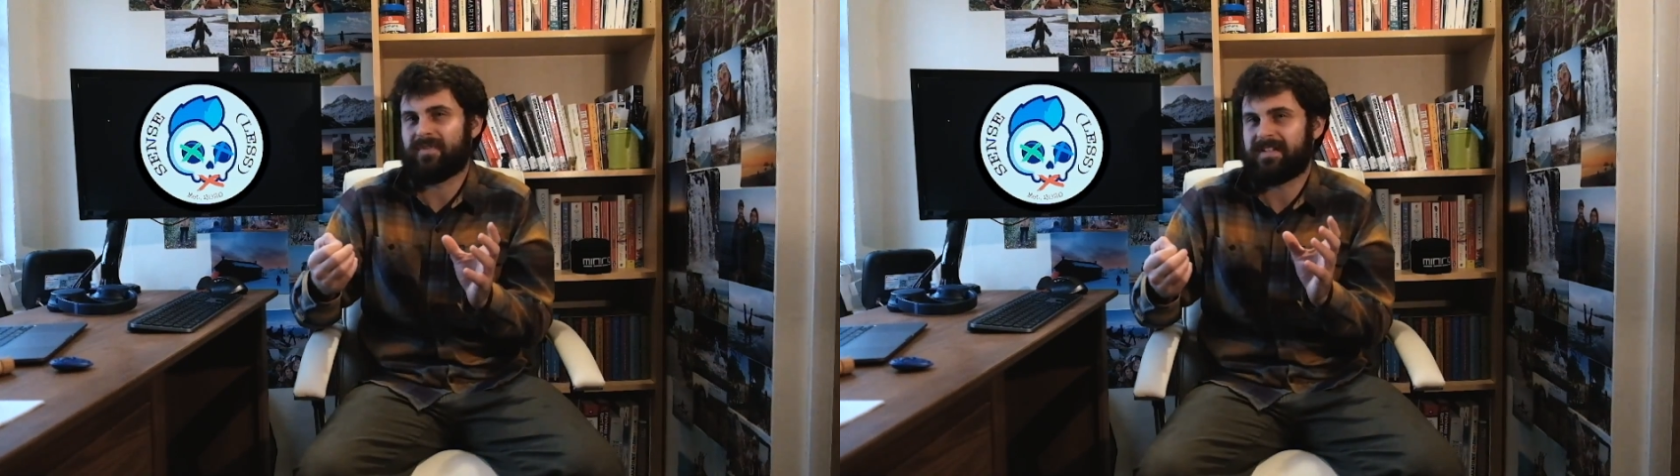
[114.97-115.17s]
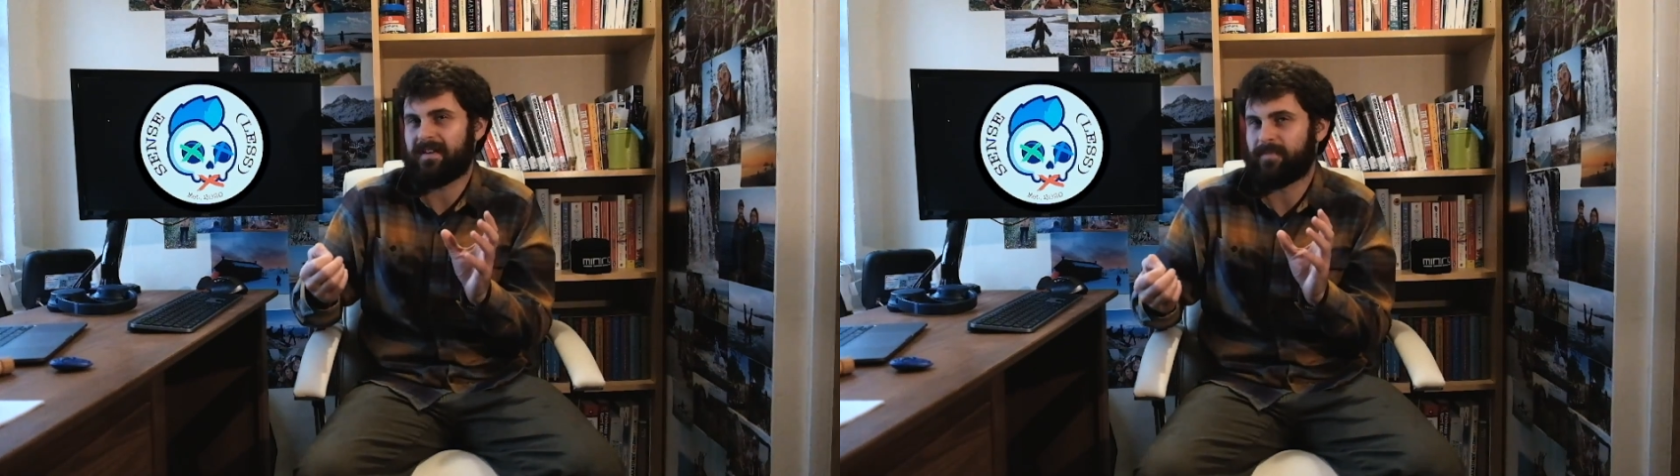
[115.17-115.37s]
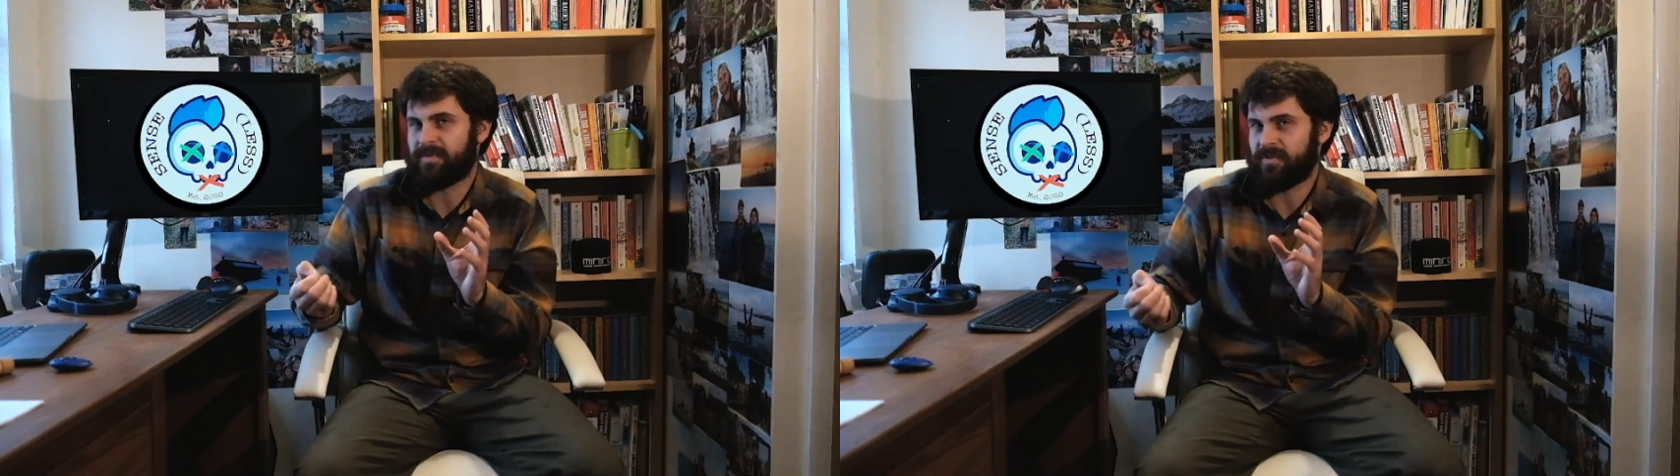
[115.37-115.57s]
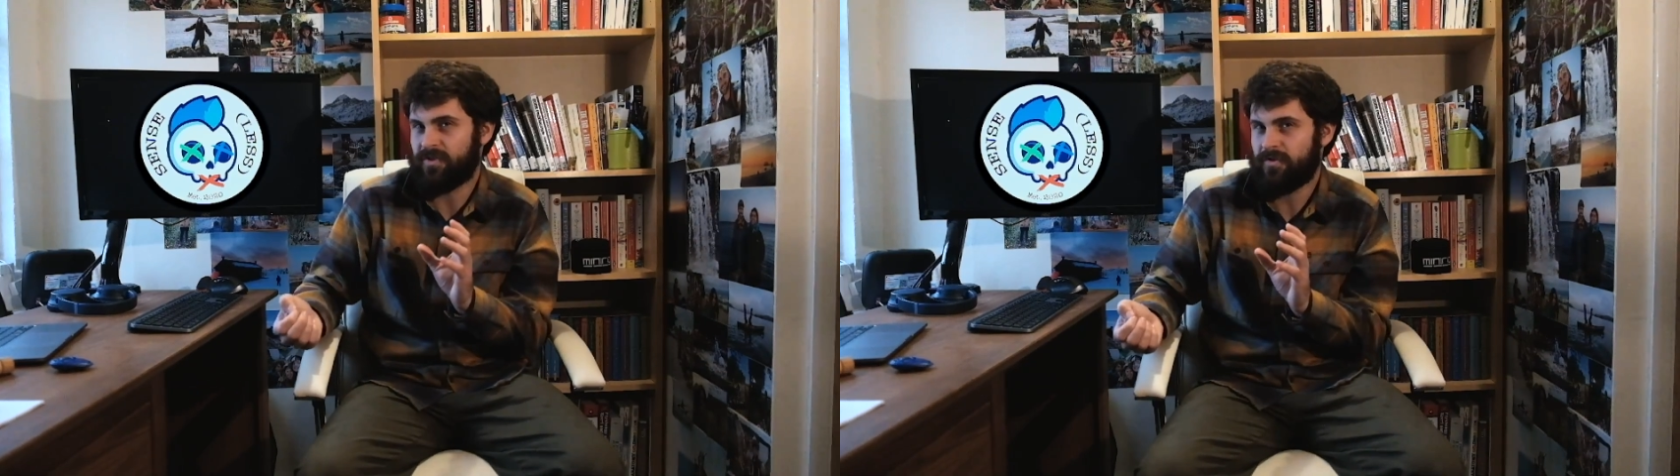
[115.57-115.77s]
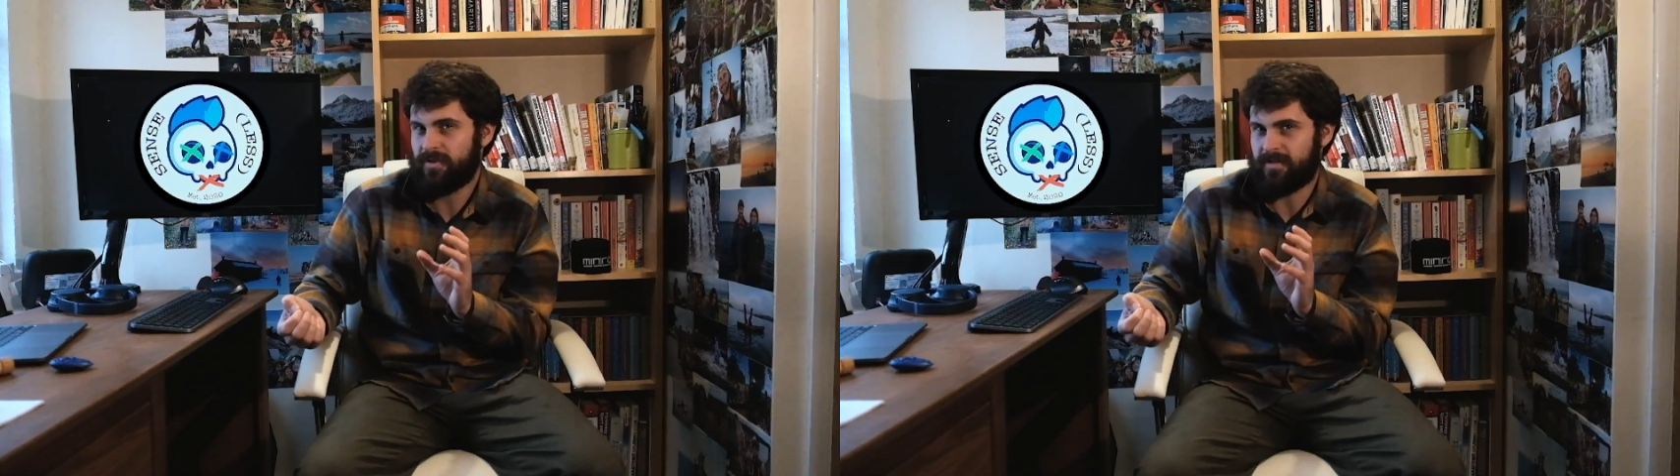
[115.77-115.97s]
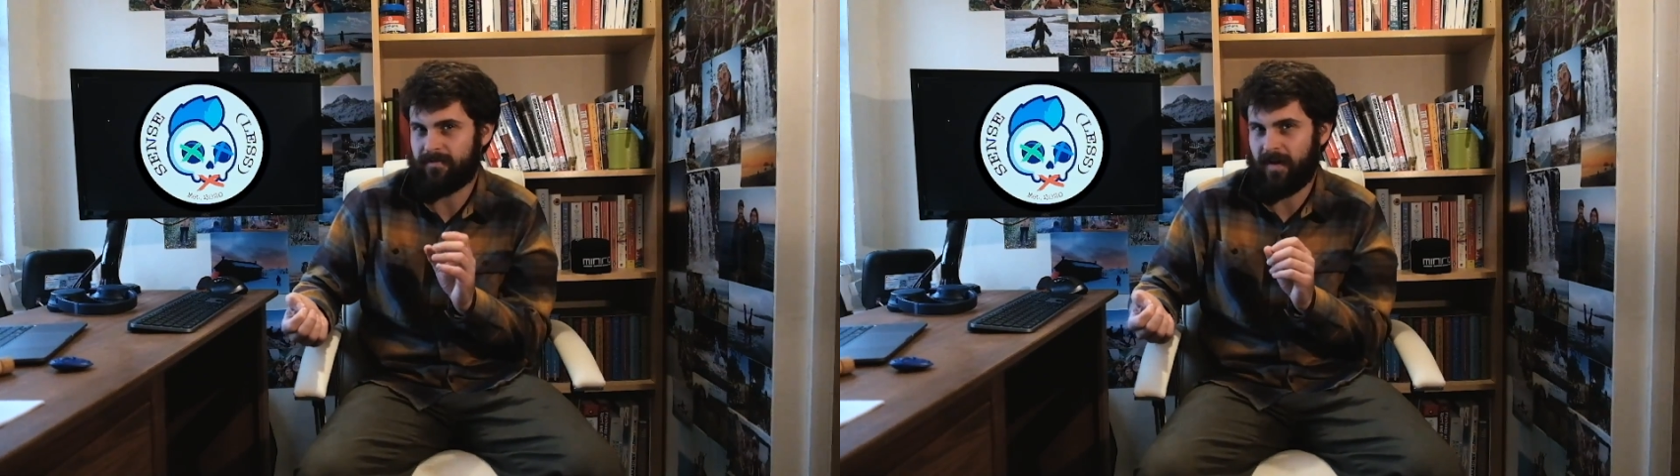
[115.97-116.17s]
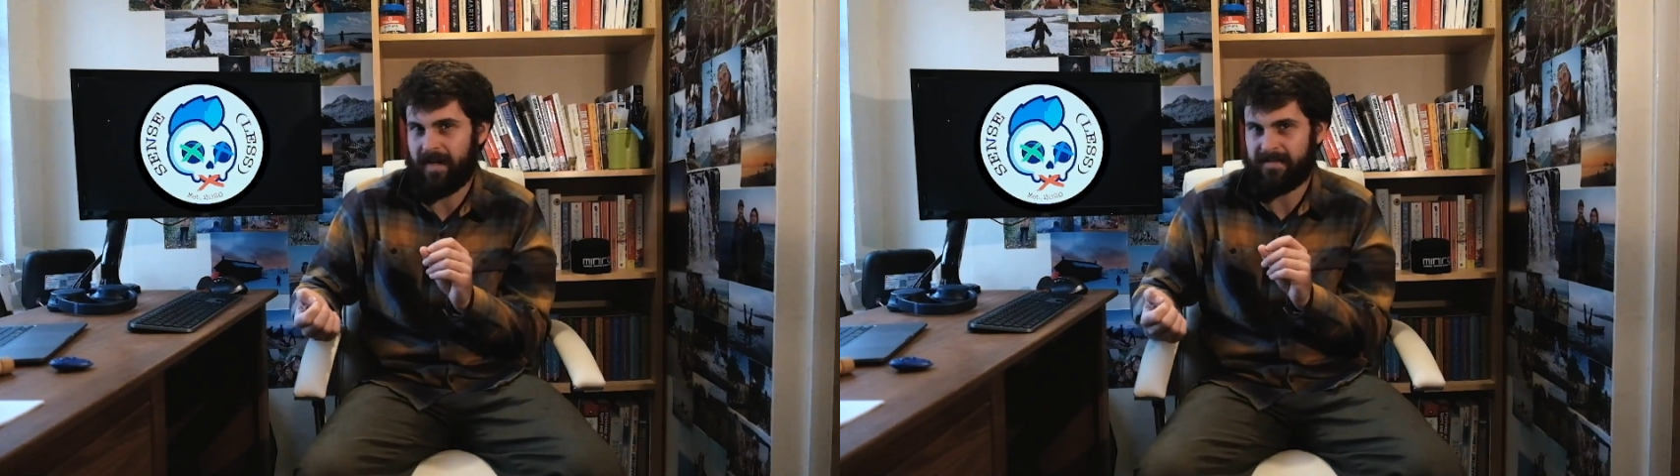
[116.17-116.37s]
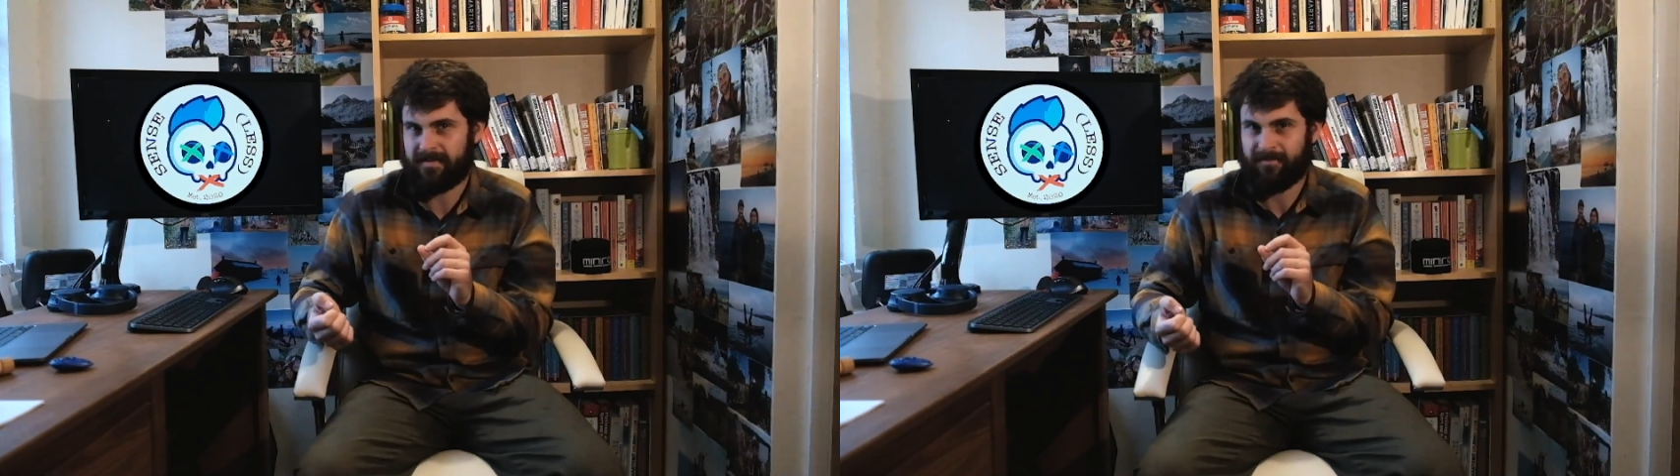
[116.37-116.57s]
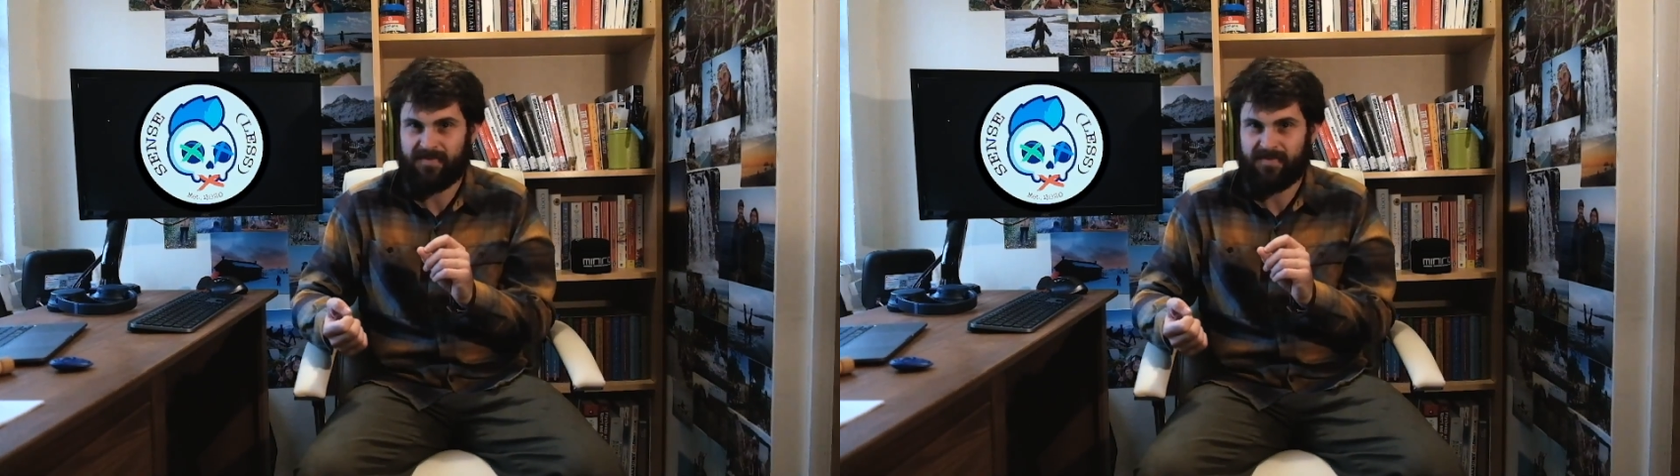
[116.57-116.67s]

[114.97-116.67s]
substitution device,